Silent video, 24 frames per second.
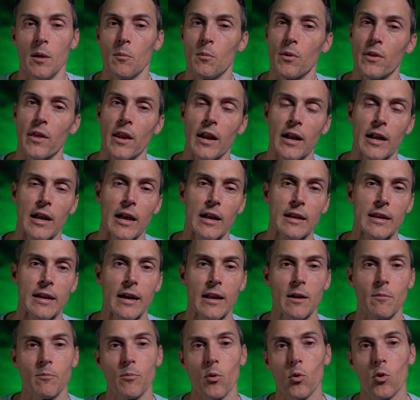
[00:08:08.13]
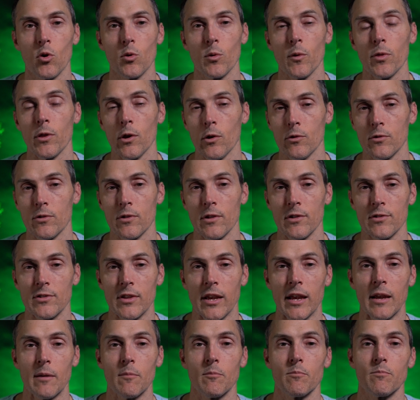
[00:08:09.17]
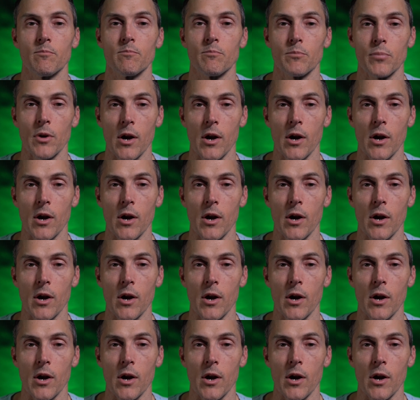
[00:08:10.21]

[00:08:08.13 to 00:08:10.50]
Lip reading: But then I got kind of bored with using the same